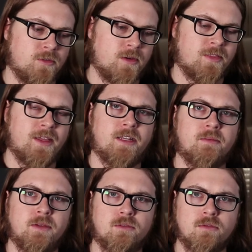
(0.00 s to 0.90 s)
You want that
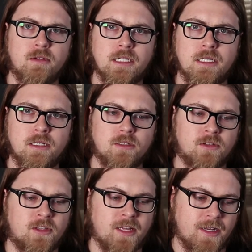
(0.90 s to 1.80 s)
to be
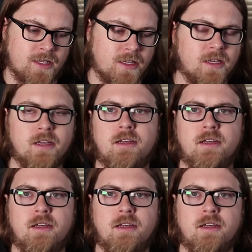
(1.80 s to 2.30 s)
real steady.